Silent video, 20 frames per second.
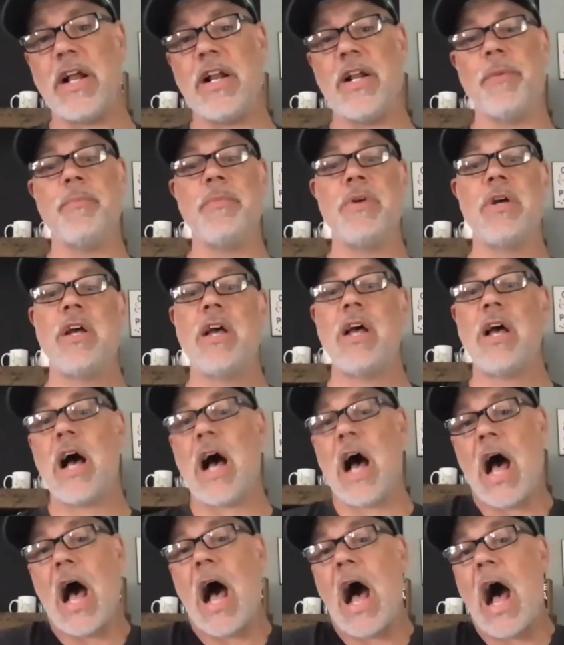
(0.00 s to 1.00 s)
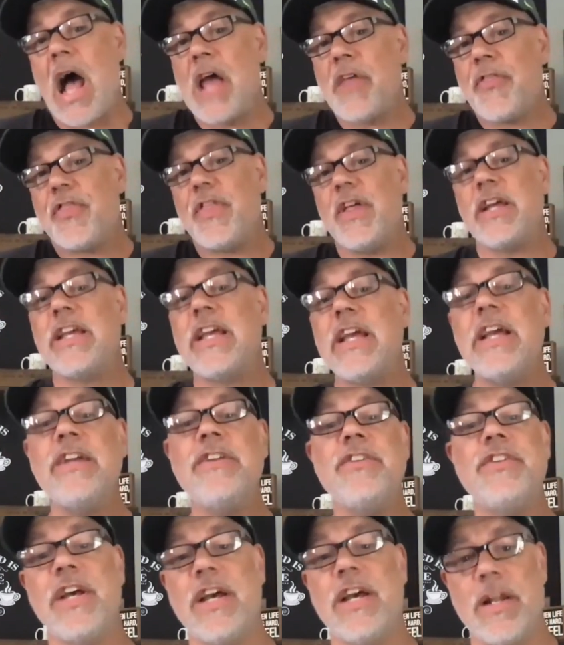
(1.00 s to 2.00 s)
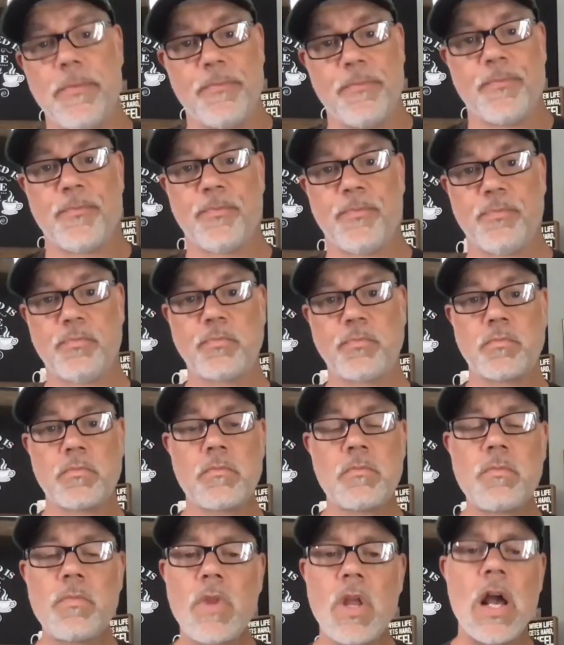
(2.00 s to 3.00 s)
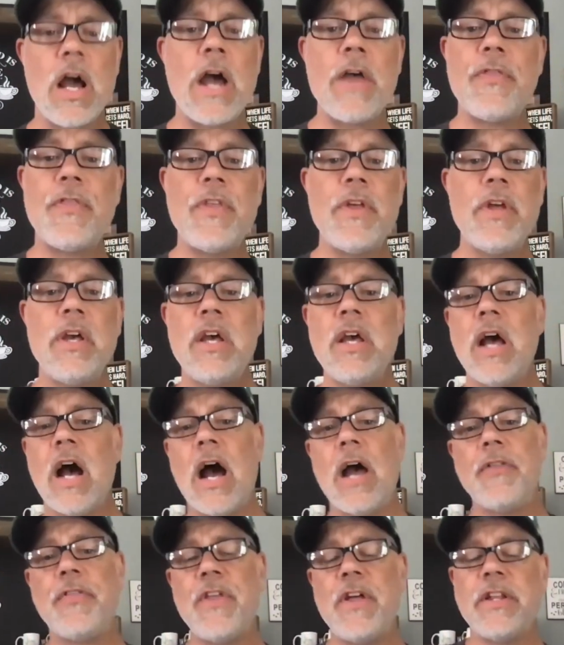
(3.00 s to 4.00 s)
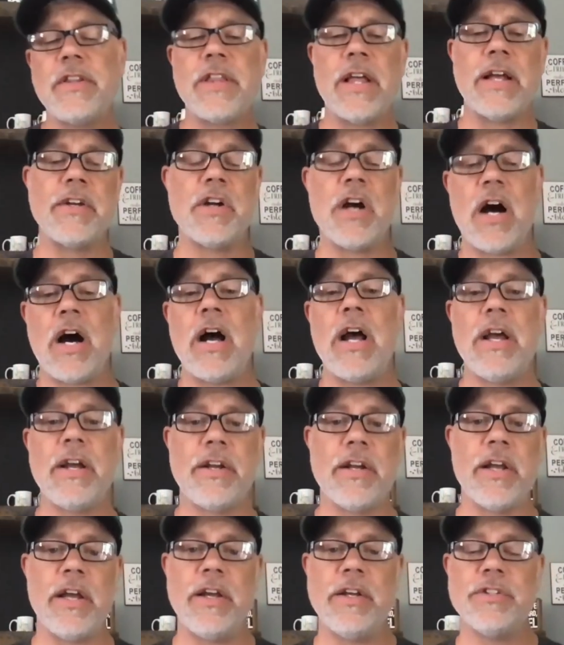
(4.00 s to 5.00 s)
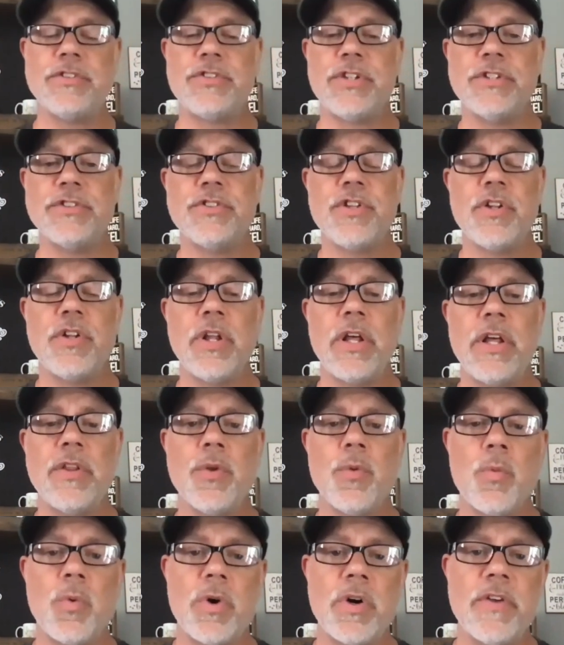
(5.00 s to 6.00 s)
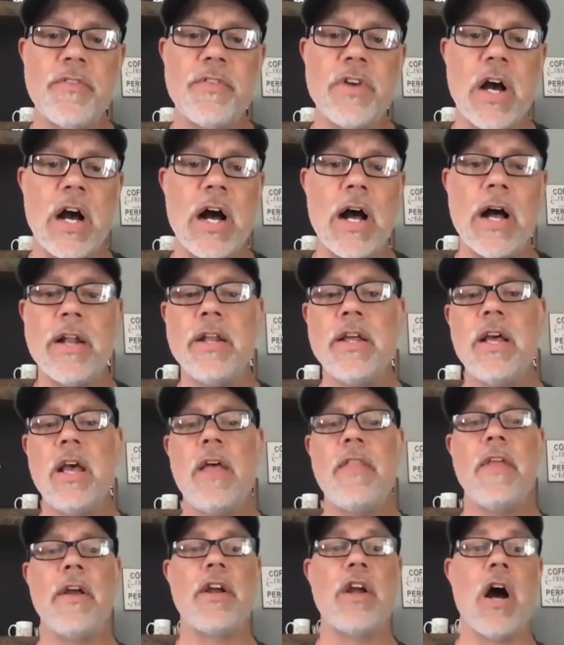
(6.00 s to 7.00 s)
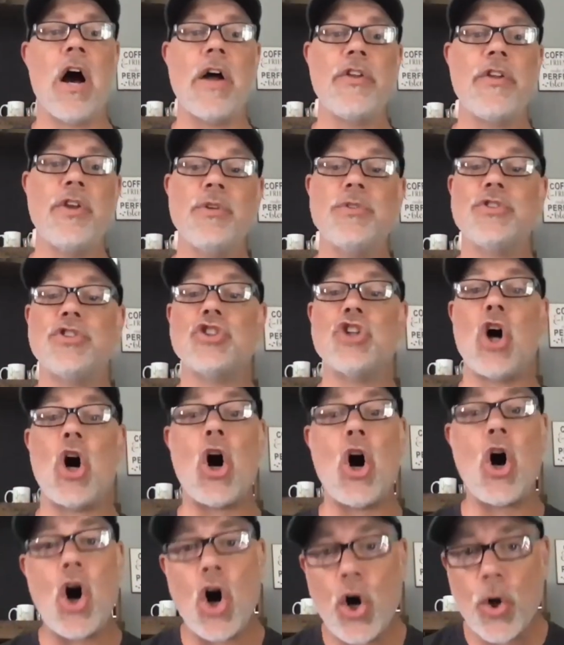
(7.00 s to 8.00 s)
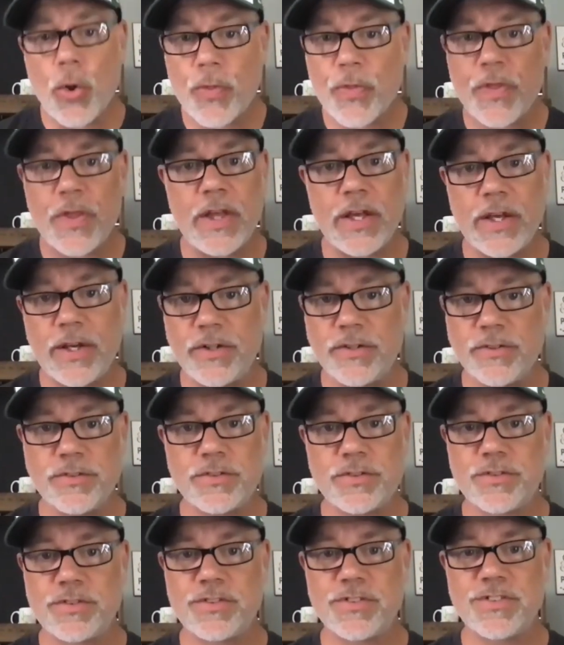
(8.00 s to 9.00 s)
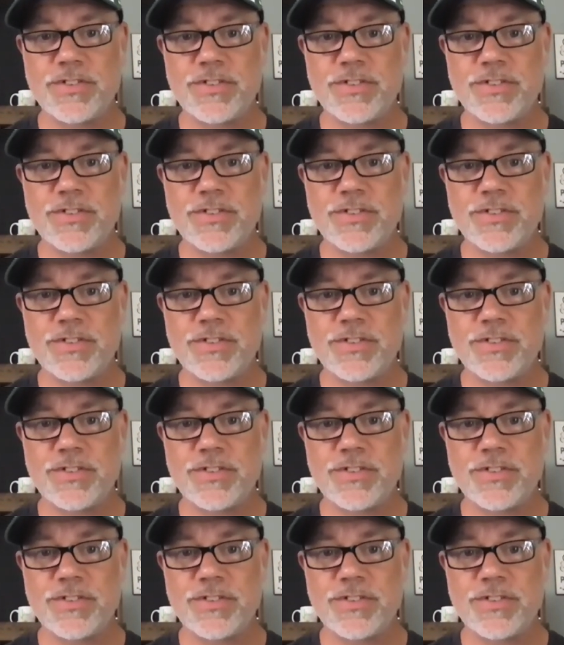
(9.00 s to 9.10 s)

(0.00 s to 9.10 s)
him? I, I think he did. I, th- I think that God, it says in, in the Word of God that God uses all things,